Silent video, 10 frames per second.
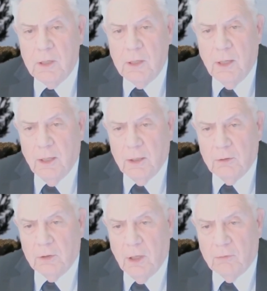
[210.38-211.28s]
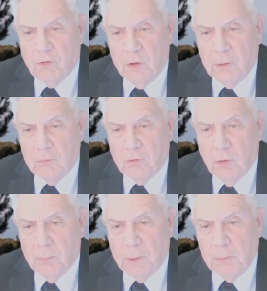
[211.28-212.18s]
and got freedom for
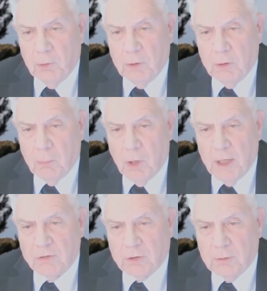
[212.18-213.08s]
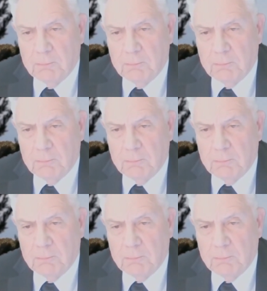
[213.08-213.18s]
the people in Nebraska.